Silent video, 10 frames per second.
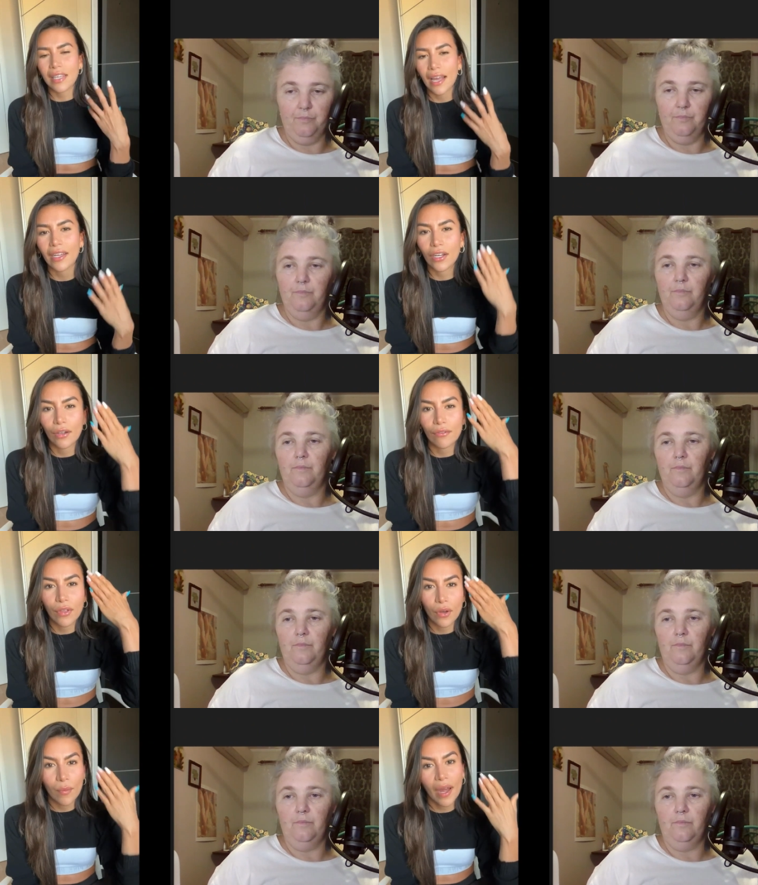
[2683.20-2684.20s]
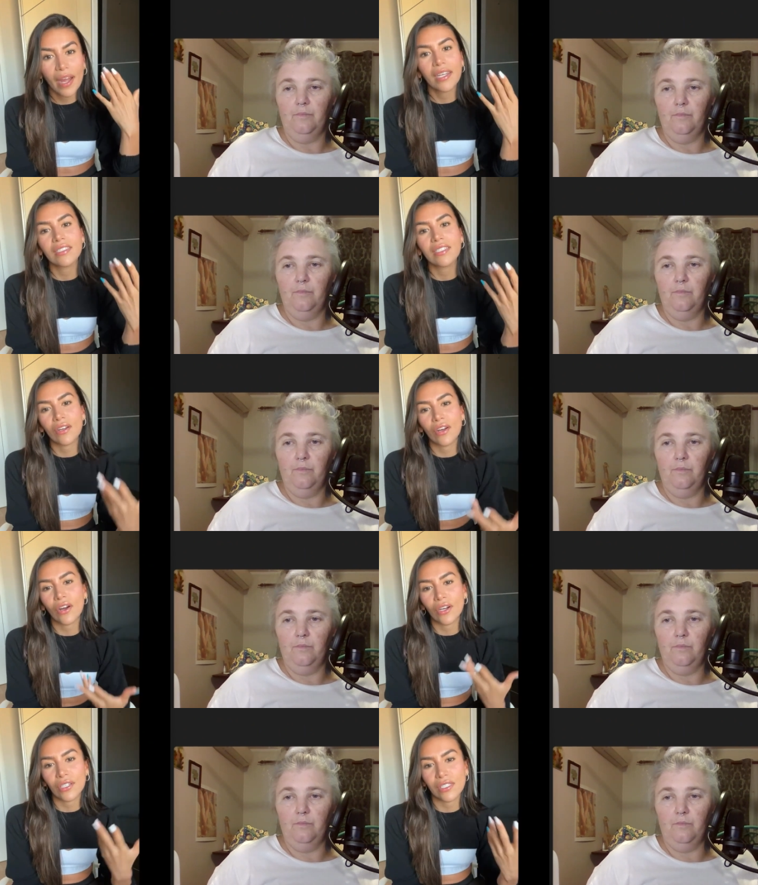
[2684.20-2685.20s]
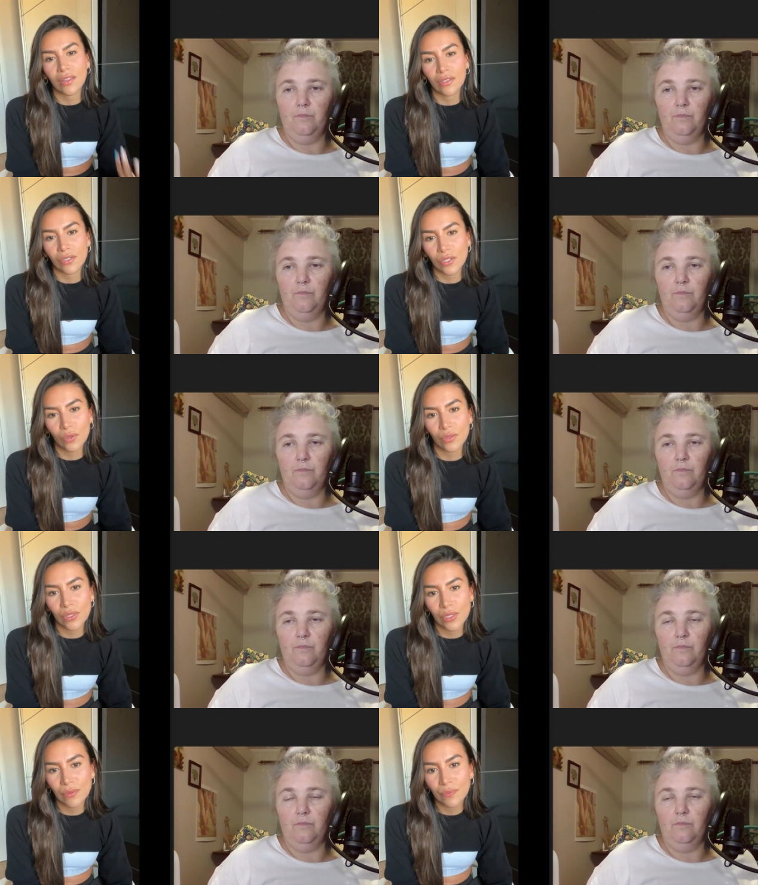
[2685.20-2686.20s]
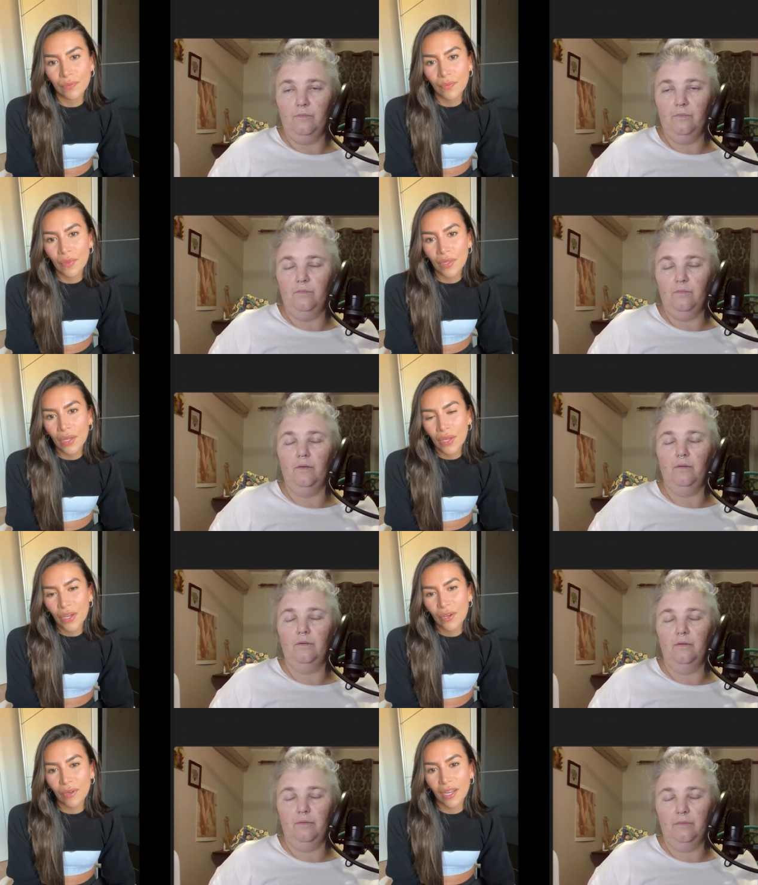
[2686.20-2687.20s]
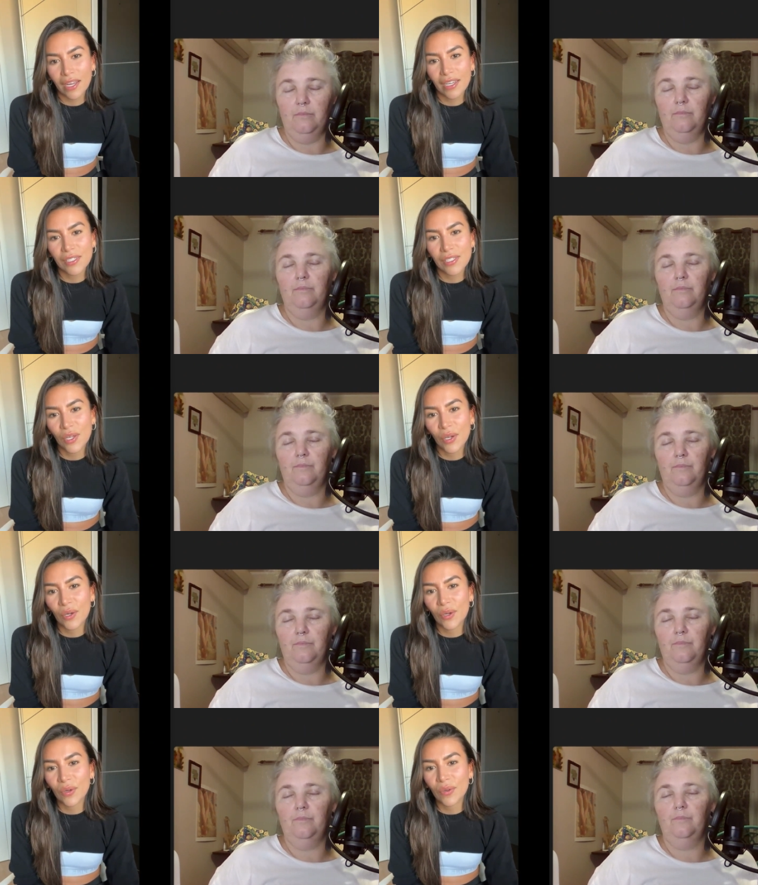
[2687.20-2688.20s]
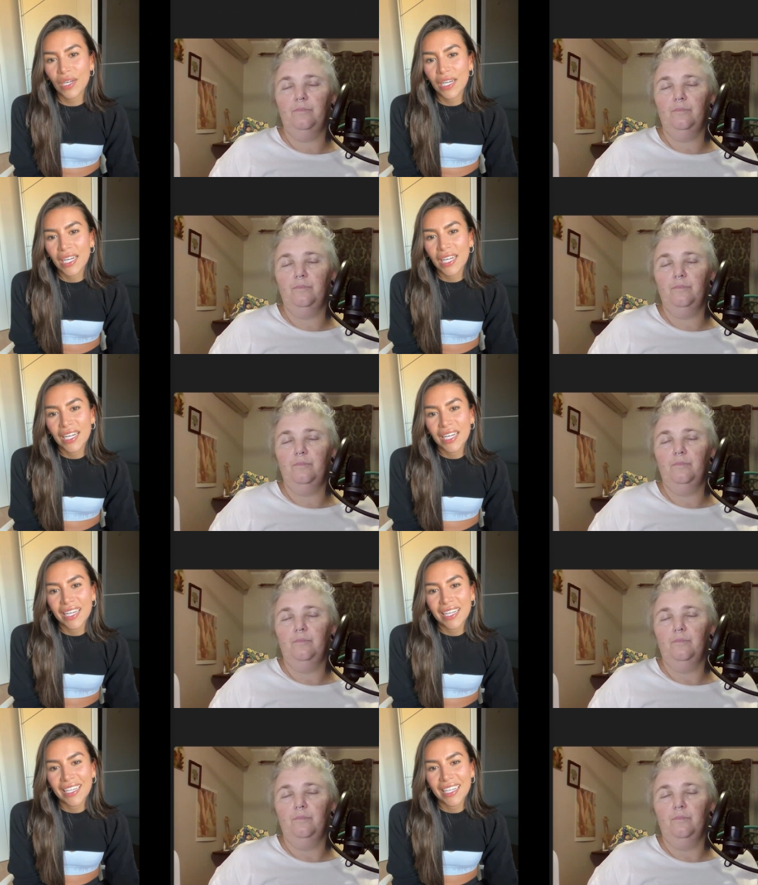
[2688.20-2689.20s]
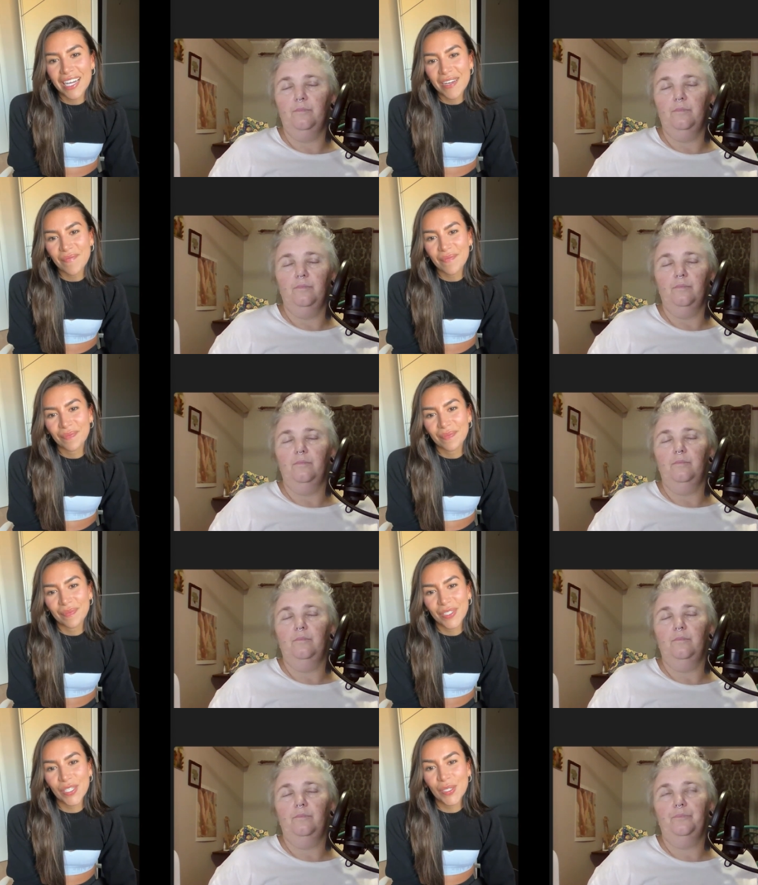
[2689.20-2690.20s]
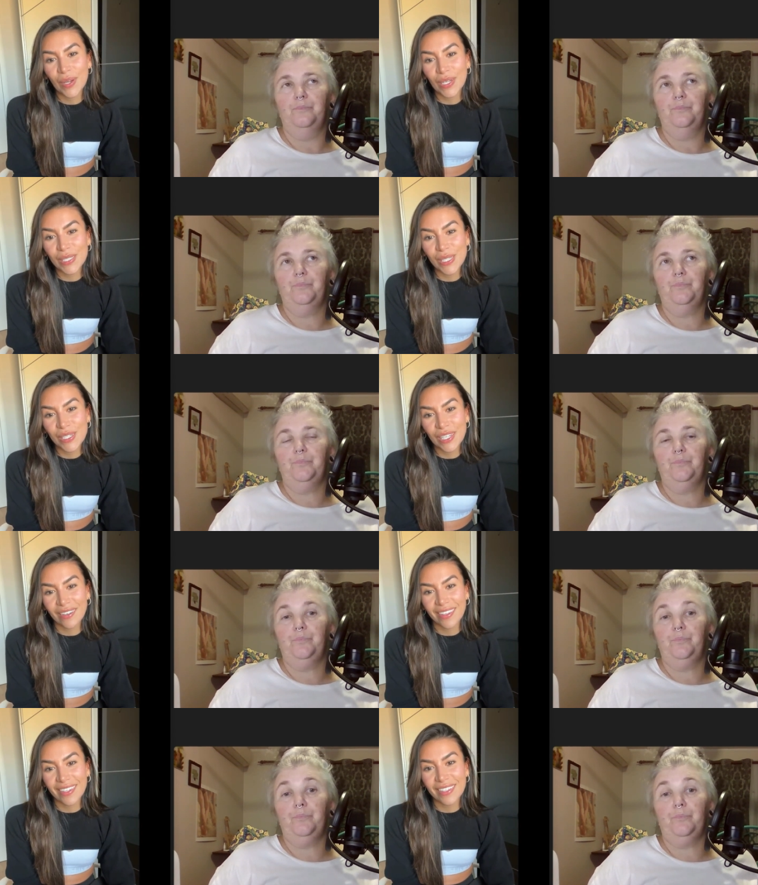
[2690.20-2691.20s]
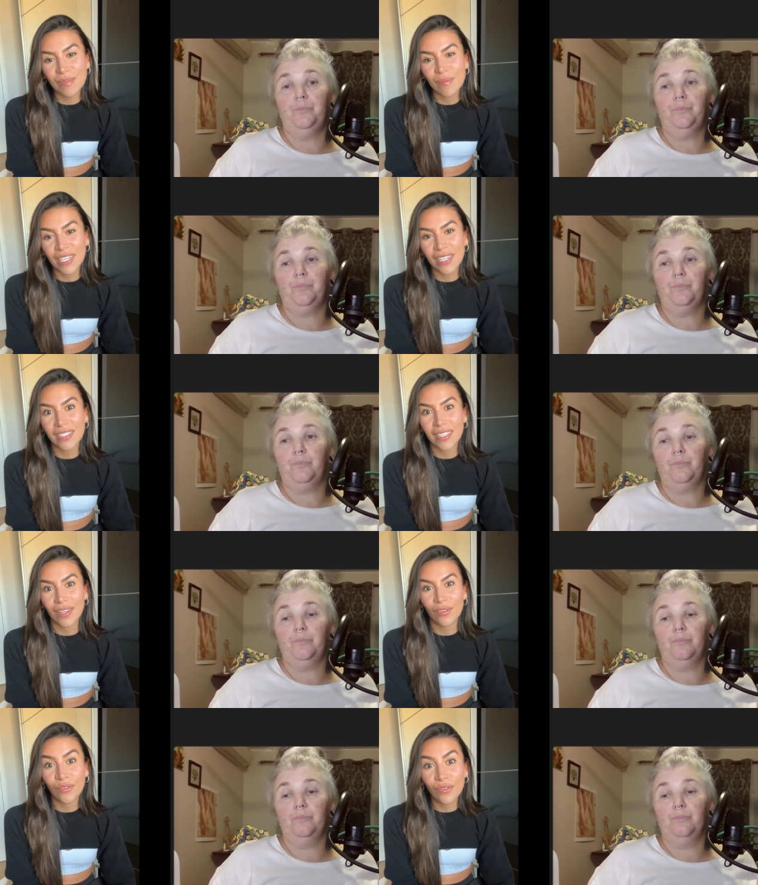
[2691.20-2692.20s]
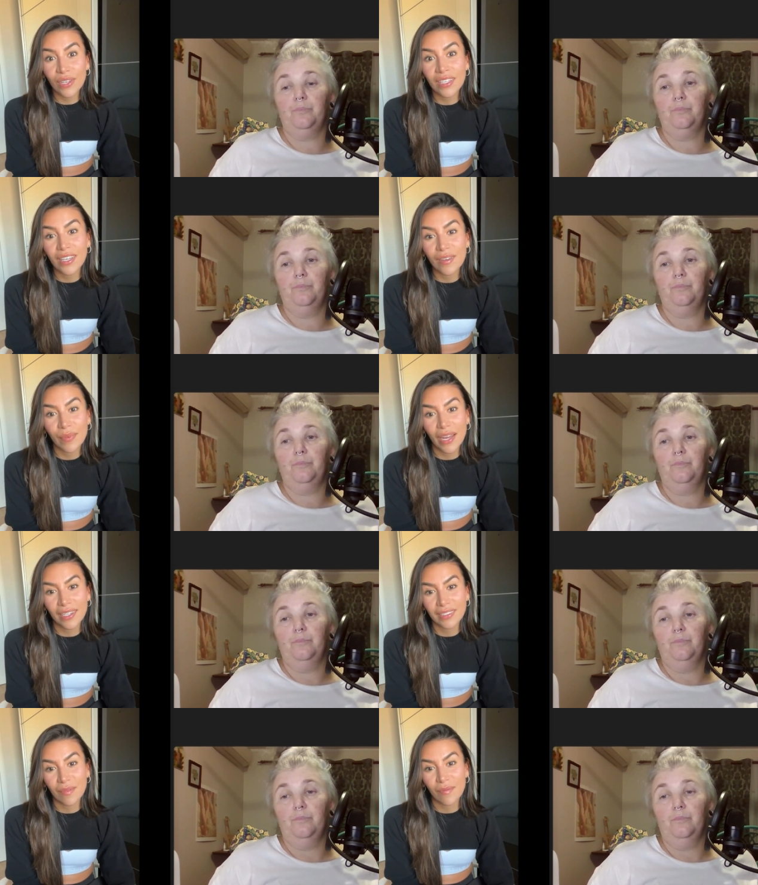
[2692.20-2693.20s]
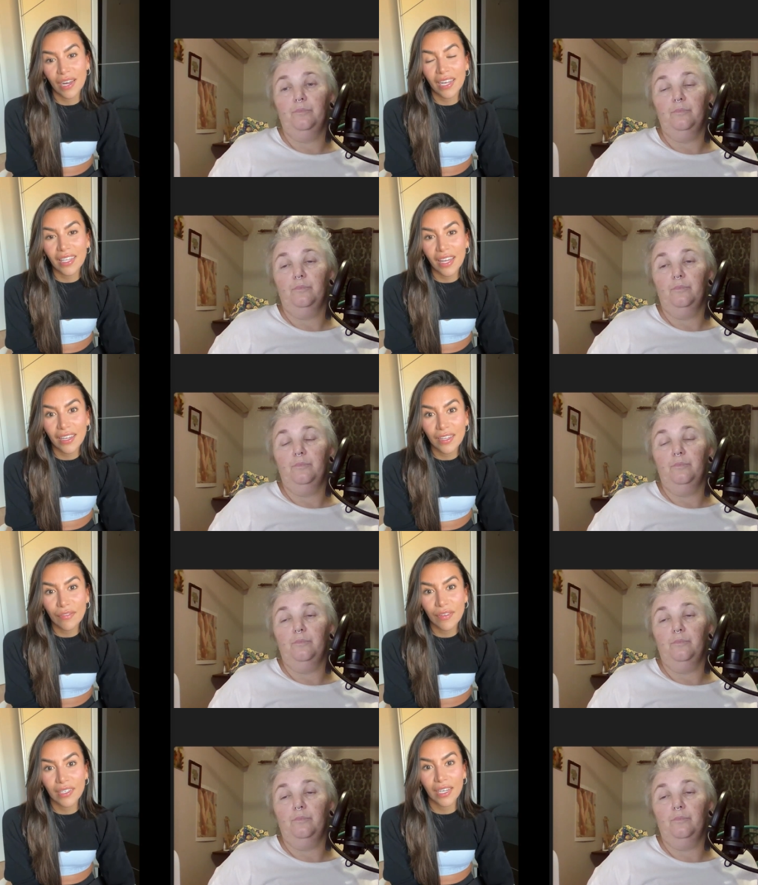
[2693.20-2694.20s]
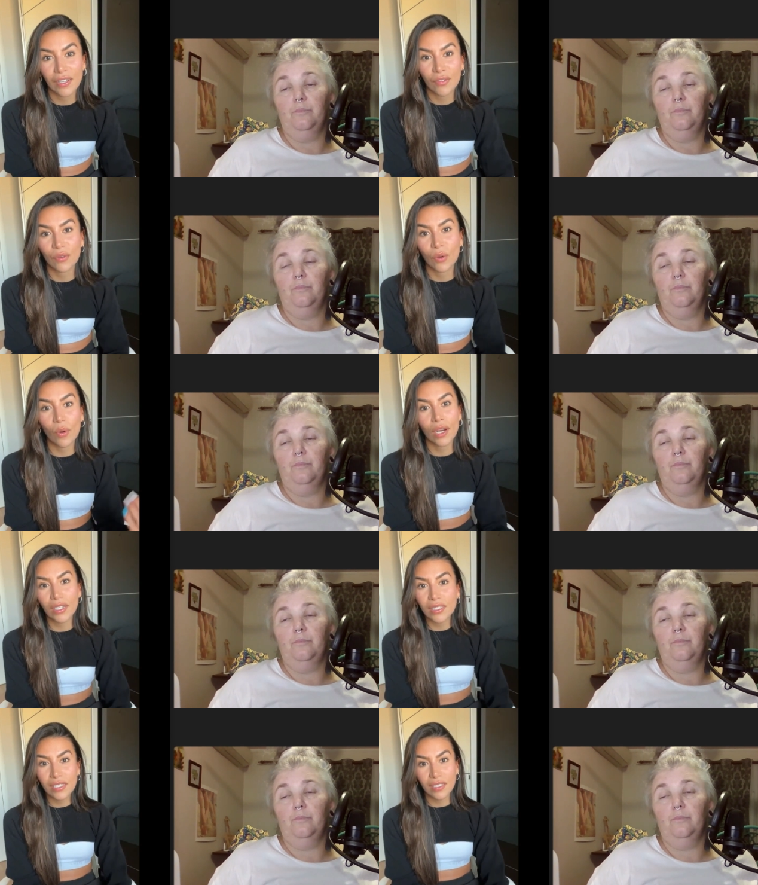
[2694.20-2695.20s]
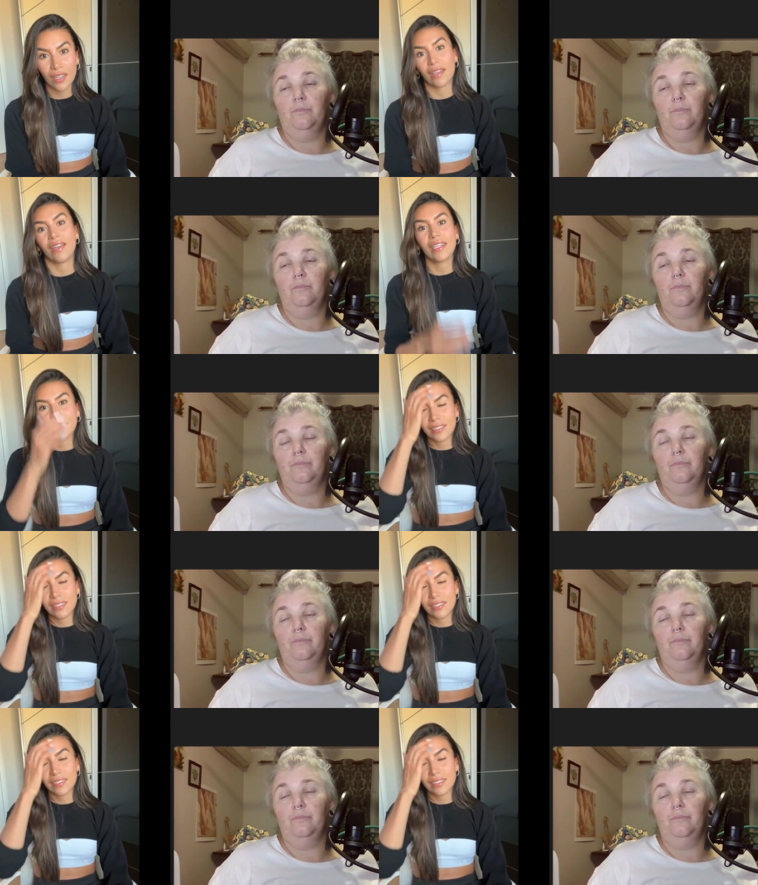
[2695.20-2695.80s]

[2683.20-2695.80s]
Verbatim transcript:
Speaker 1: Inside of their mind, their hearts, and their souls. Okay, so yeah just wanted to share this because it really impacted my life and like of course